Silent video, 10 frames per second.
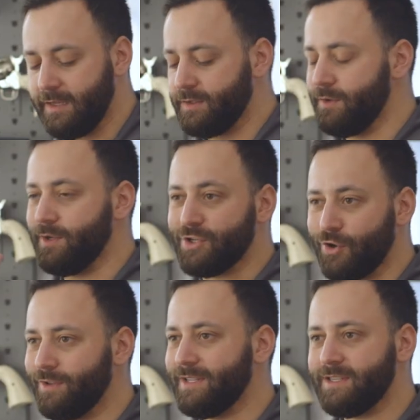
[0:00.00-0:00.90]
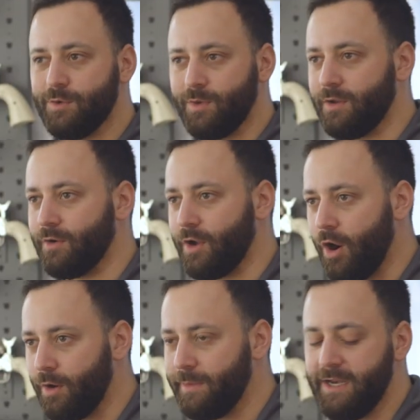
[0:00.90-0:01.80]
kit, so you can turn this into a little
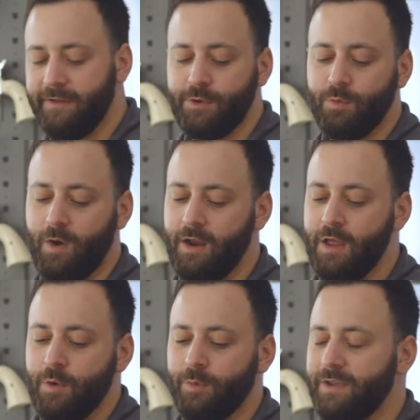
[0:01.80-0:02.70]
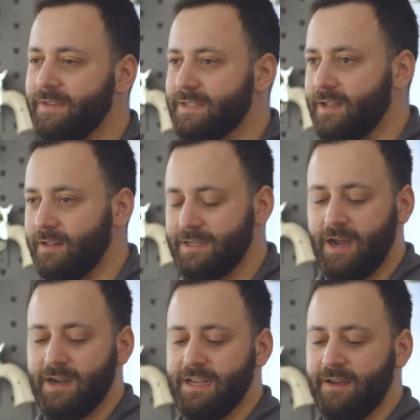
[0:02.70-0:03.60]
carbine if you want. We even sell a
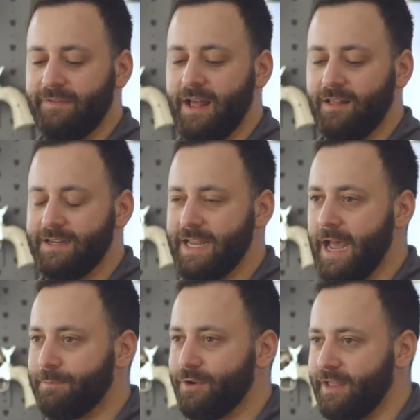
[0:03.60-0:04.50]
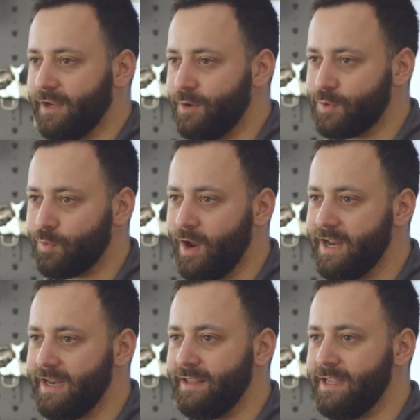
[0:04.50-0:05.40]
Donnie FL adapter that goes
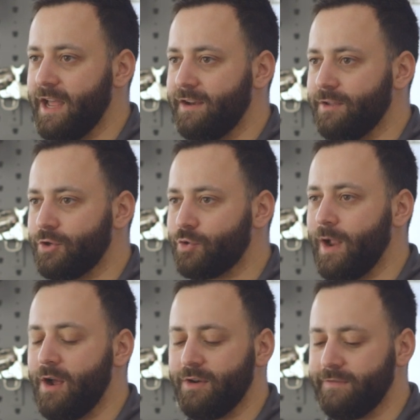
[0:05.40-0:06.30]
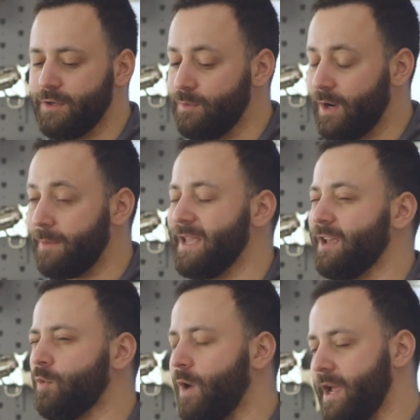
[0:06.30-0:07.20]
right in the end of the shroud if you do want to make
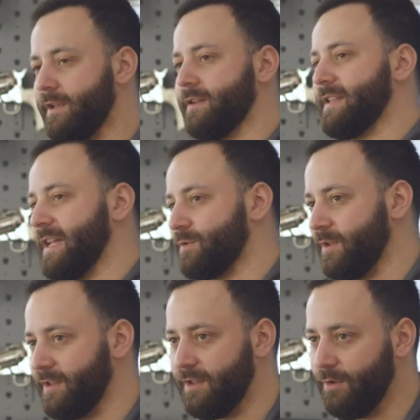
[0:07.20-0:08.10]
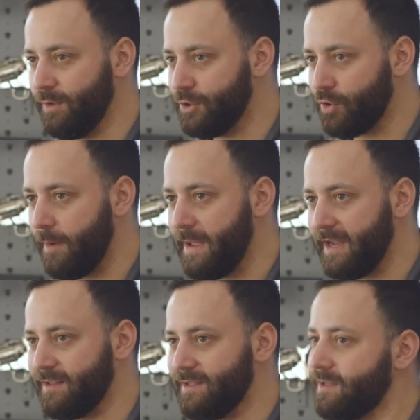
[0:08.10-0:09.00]
it quiet, because that's really the only
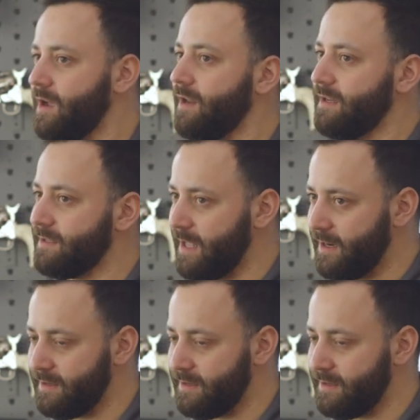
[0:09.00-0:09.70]
drawback of this gun, is that